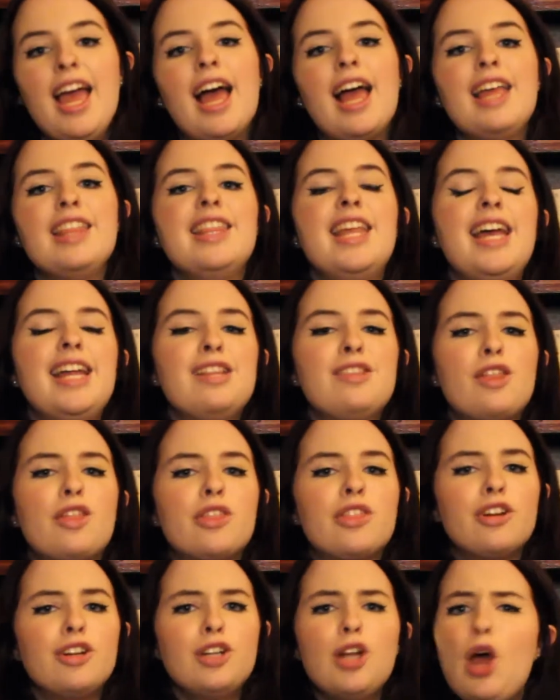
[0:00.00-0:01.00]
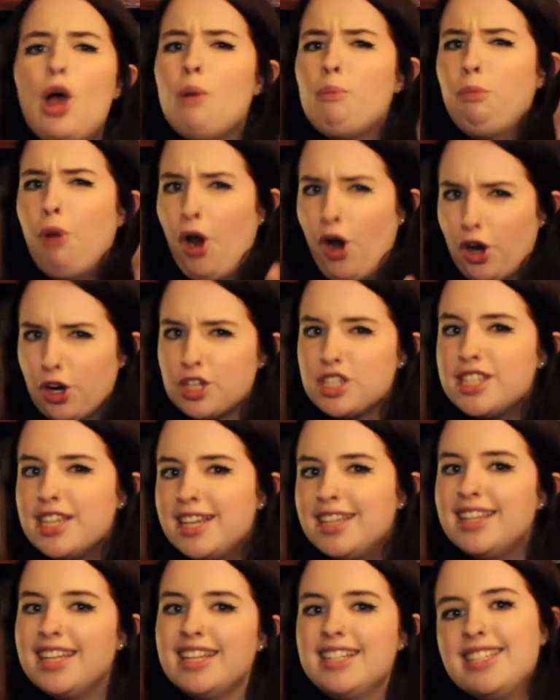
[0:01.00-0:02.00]
And then the third
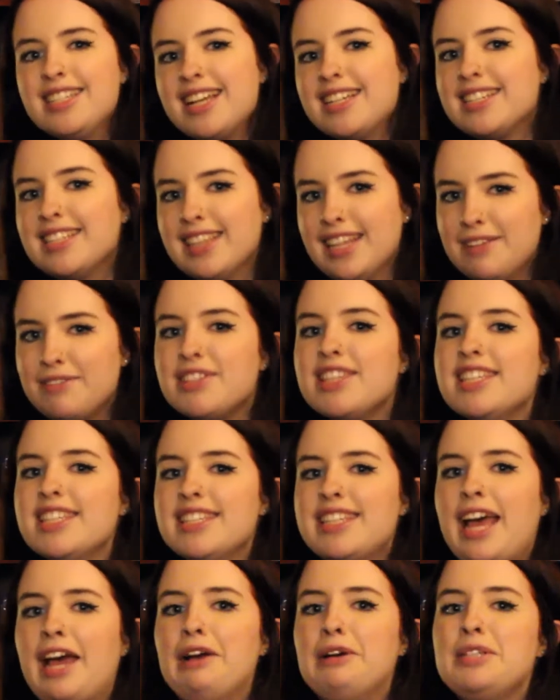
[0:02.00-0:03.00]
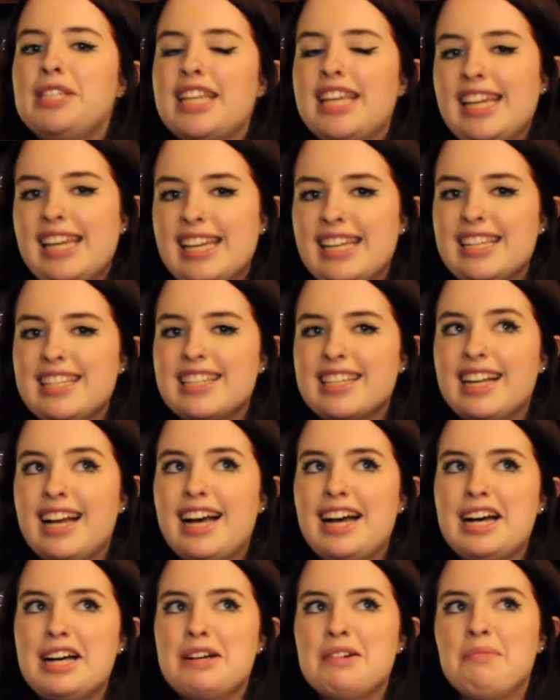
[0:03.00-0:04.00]
person that says lives in this house is
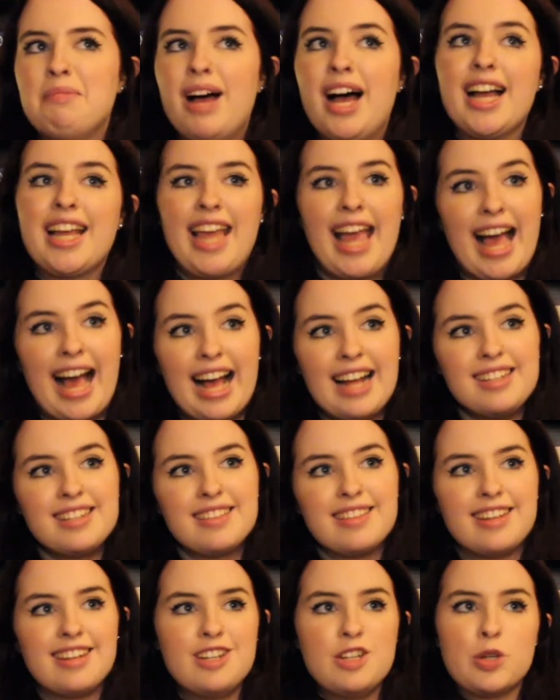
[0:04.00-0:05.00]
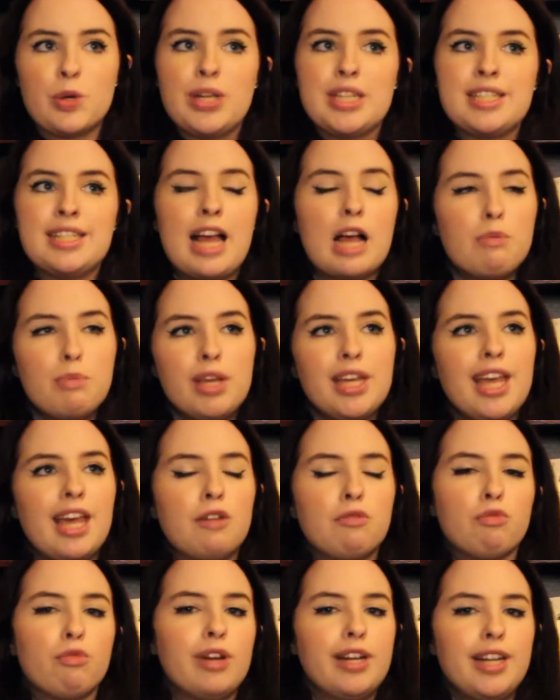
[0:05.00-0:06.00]
a cat that enjoys napping
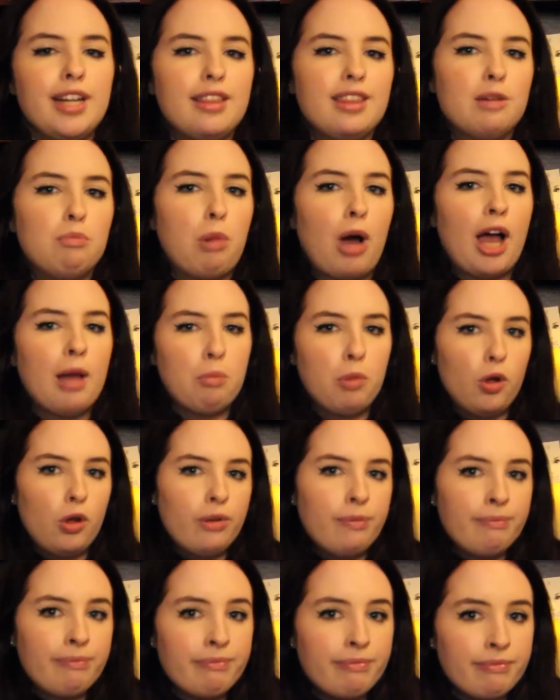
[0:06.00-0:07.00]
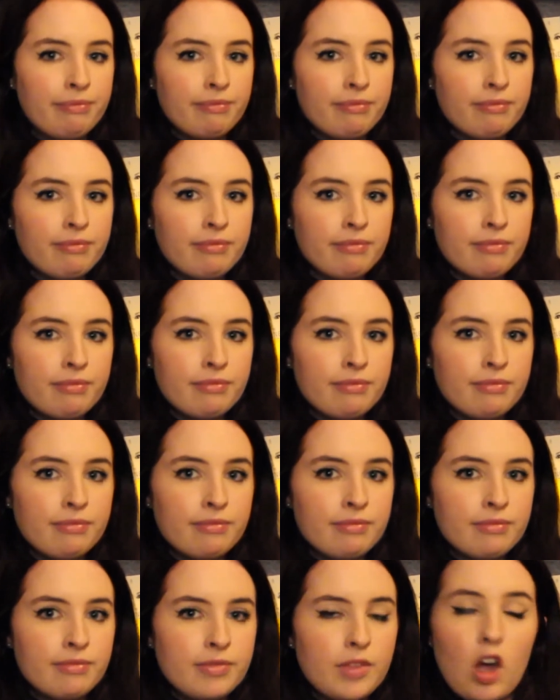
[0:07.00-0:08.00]
and reading the Bible.
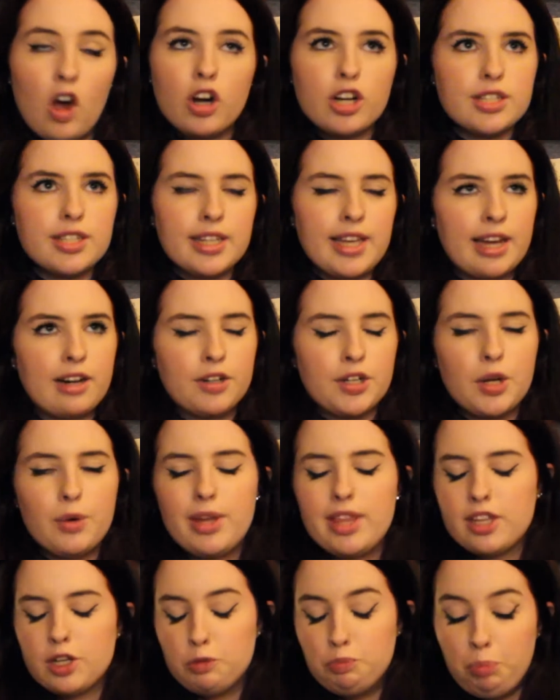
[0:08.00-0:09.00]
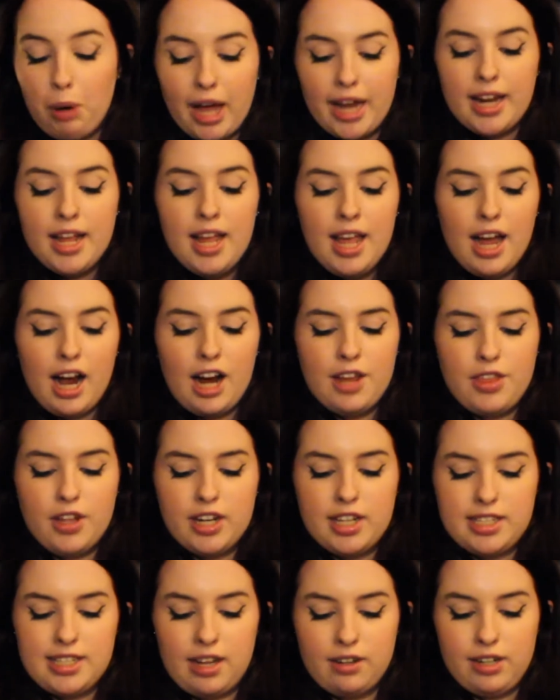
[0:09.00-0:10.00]
Honestly, I don't know either, but I
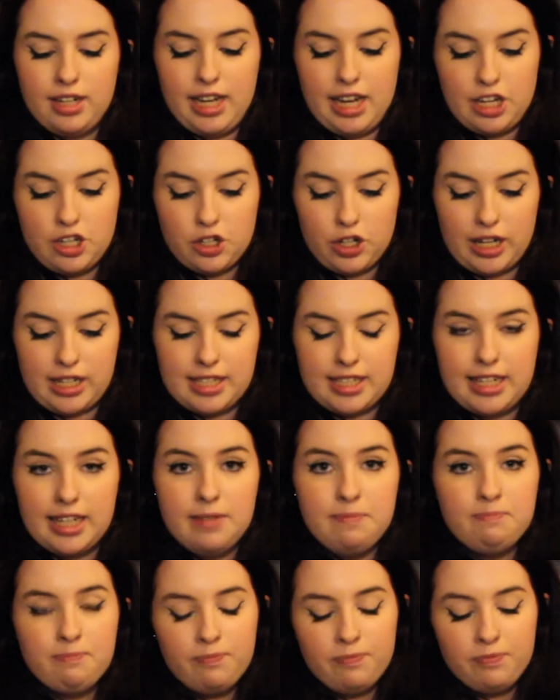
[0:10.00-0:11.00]
thought it sounded interesting.